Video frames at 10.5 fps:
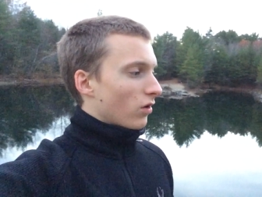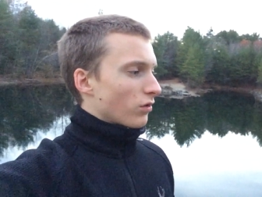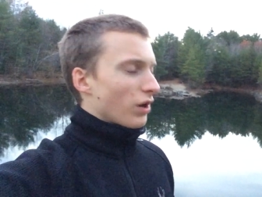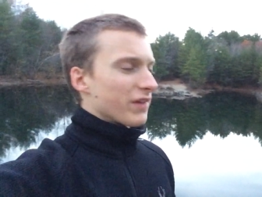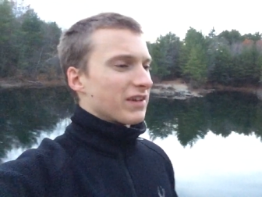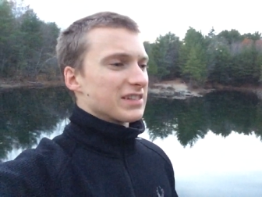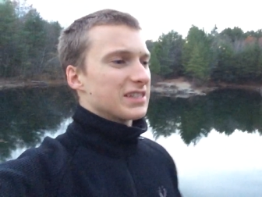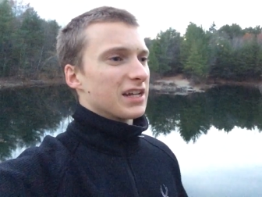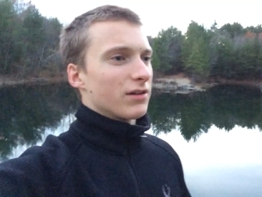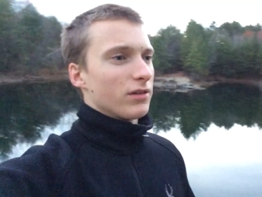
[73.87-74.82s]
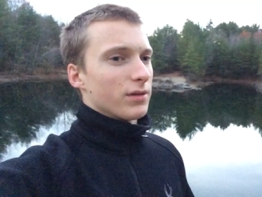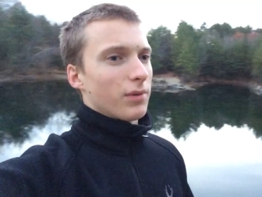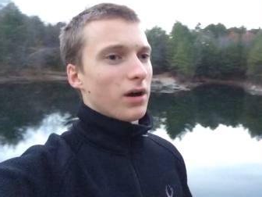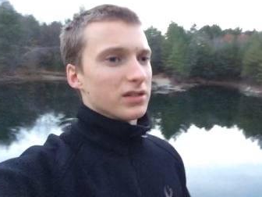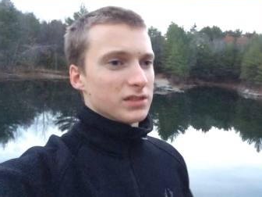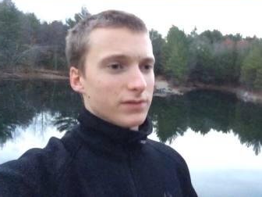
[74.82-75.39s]
or not even necessarily
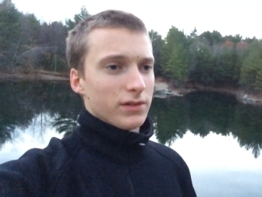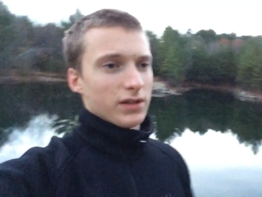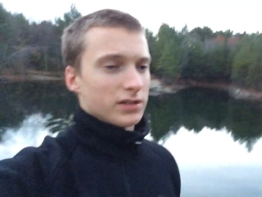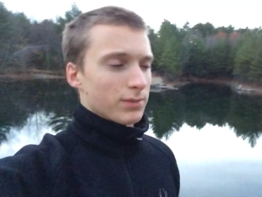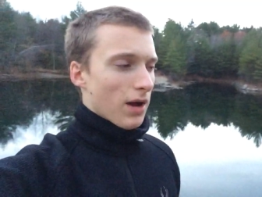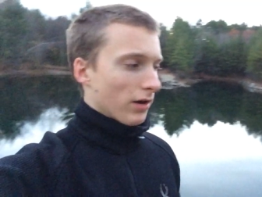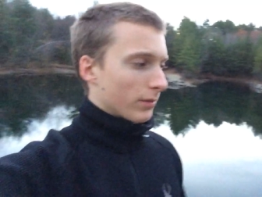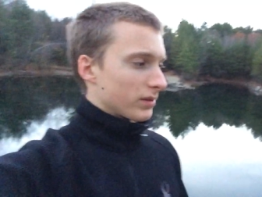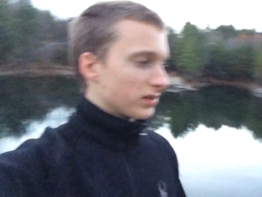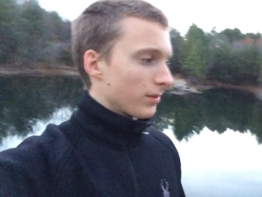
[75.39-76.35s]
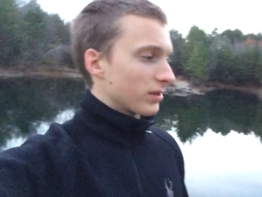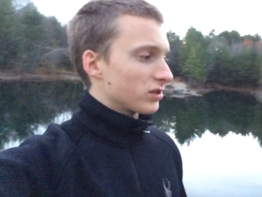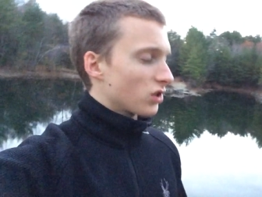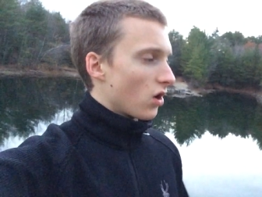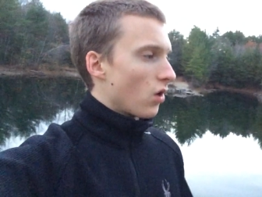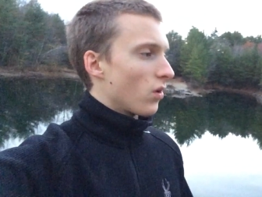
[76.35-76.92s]
positively inspiring, but something
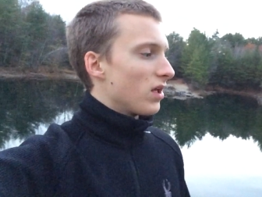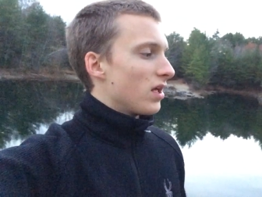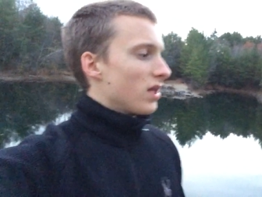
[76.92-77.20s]
so